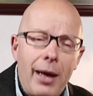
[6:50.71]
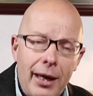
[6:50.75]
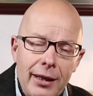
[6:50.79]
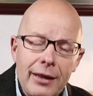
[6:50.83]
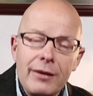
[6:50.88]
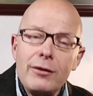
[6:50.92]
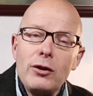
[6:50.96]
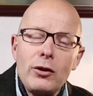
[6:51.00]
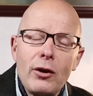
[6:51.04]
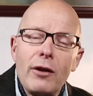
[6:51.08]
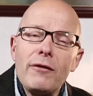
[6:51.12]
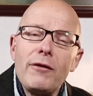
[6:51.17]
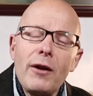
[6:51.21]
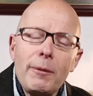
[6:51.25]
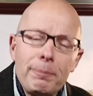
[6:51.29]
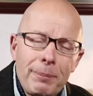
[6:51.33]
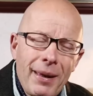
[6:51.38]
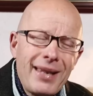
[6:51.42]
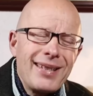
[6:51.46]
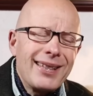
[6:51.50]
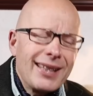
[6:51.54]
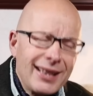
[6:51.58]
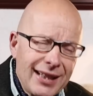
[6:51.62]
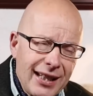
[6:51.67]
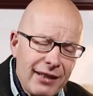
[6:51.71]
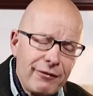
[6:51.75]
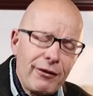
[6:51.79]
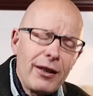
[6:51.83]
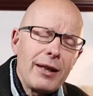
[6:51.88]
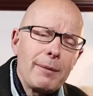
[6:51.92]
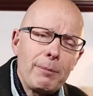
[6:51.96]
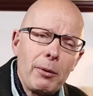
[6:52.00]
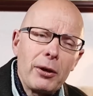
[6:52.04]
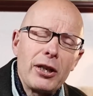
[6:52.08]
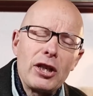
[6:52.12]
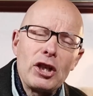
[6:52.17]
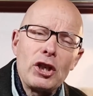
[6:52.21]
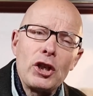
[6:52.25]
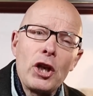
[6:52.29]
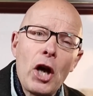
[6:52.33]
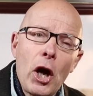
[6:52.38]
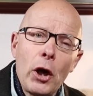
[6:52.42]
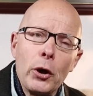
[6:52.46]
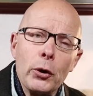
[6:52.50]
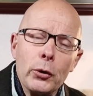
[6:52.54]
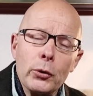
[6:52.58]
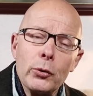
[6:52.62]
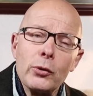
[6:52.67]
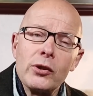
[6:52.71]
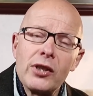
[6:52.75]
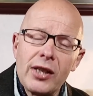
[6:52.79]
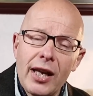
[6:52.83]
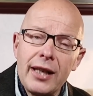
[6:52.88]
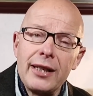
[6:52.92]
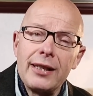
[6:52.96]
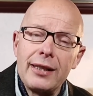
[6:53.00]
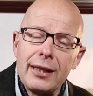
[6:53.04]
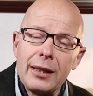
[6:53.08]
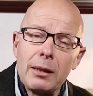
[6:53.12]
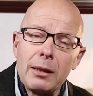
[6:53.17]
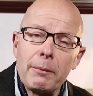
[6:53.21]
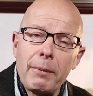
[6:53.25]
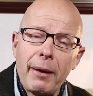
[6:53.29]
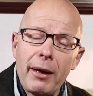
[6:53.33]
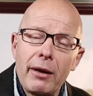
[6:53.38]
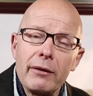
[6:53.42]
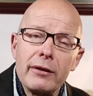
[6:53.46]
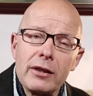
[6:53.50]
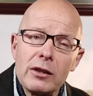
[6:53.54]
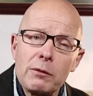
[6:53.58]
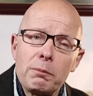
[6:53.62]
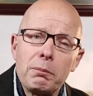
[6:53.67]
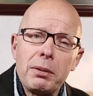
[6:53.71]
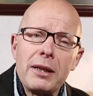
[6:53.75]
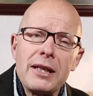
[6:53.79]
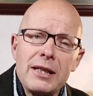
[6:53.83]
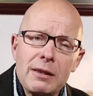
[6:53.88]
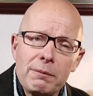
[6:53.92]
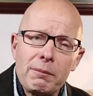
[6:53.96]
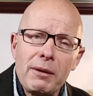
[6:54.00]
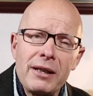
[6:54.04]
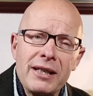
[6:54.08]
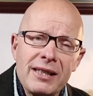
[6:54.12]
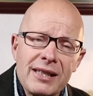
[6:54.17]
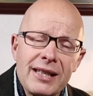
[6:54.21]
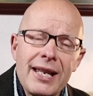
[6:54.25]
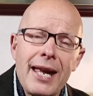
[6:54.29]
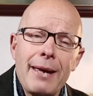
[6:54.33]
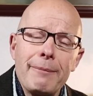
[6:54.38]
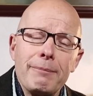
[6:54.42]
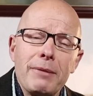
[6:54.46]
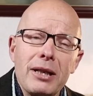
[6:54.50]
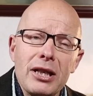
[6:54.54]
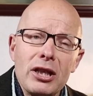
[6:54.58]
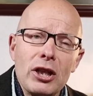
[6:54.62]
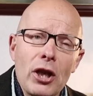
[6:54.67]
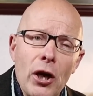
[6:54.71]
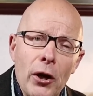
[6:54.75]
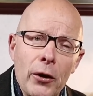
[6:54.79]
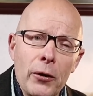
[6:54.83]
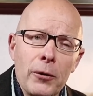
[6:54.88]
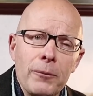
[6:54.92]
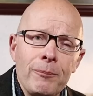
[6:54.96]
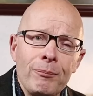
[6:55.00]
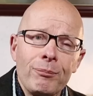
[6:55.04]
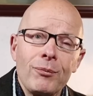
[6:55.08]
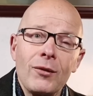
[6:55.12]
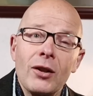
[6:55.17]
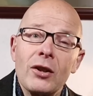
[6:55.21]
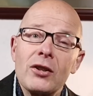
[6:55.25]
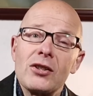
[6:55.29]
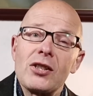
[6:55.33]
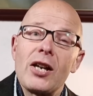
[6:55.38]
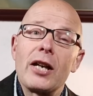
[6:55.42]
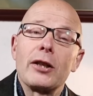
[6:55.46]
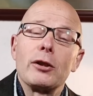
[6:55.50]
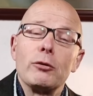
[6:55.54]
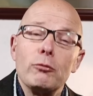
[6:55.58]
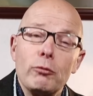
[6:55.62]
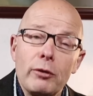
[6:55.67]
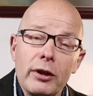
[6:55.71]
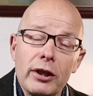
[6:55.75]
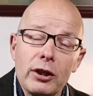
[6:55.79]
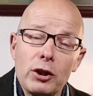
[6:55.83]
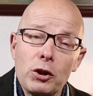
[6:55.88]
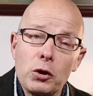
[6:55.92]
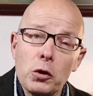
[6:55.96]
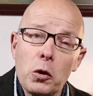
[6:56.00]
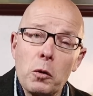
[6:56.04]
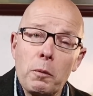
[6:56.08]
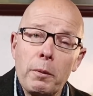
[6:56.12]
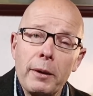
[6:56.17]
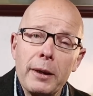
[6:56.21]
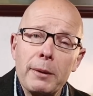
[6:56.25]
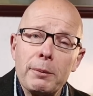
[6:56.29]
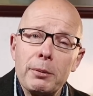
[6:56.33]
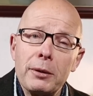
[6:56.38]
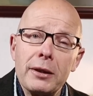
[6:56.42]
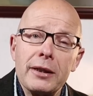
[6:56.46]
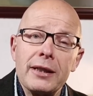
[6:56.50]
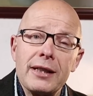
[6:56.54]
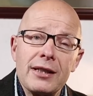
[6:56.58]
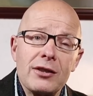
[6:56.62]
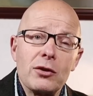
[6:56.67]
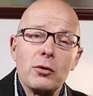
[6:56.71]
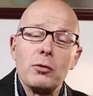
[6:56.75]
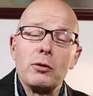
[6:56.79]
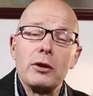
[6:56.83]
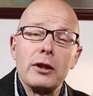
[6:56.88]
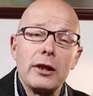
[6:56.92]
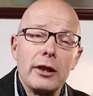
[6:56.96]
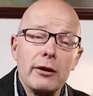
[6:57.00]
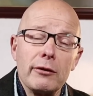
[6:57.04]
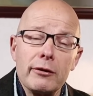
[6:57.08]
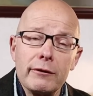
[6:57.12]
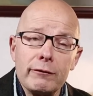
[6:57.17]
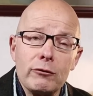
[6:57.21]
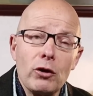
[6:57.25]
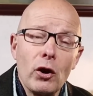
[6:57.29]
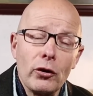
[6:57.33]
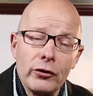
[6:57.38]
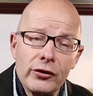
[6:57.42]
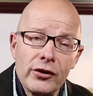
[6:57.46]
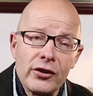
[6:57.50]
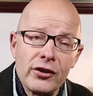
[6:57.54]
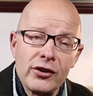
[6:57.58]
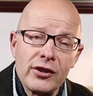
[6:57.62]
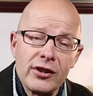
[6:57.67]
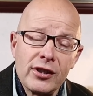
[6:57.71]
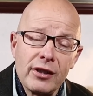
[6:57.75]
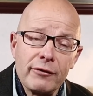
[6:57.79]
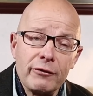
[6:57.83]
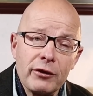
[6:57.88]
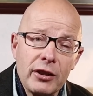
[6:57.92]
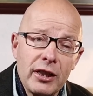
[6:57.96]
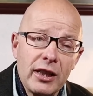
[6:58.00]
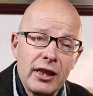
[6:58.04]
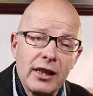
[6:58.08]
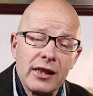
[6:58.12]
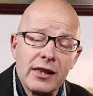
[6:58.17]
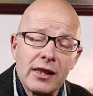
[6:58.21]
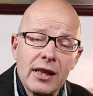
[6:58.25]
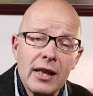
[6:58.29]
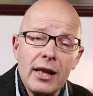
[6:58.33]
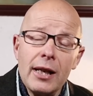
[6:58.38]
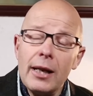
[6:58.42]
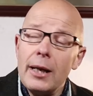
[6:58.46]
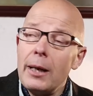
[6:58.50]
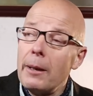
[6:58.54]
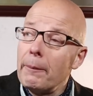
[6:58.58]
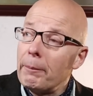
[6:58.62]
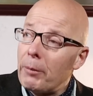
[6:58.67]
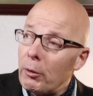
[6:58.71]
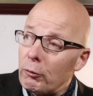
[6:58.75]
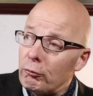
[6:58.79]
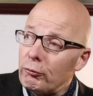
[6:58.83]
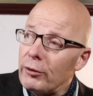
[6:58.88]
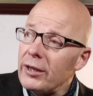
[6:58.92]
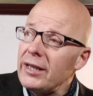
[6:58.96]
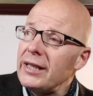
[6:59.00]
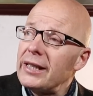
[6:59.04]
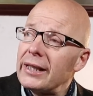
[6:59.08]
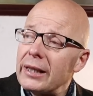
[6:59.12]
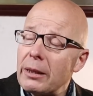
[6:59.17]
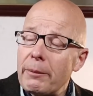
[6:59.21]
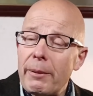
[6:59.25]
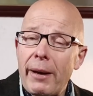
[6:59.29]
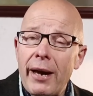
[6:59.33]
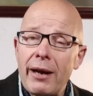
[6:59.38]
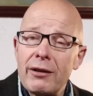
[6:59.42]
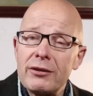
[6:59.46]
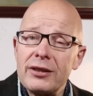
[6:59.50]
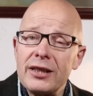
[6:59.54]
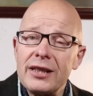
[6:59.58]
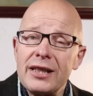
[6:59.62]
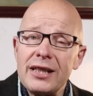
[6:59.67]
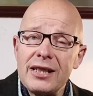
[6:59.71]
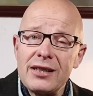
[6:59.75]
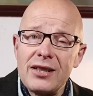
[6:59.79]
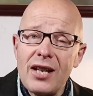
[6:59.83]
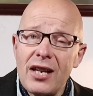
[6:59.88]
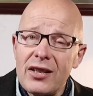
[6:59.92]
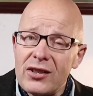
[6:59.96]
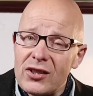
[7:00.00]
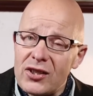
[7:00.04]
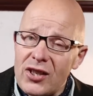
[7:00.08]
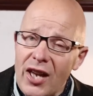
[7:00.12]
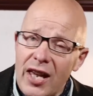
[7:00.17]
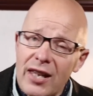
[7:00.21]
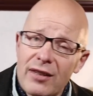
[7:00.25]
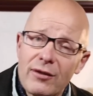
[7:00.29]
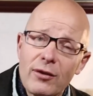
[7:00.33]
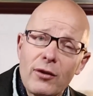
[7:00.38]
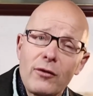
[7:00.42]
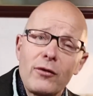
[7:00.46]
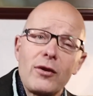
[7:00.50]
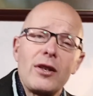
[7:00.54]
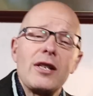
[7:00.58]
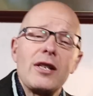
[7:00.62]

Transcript: you know if, basically if anybody knows anything about this please please let me know because i can reassure people that it's all a load of nonsense if it is but reading about it it does say that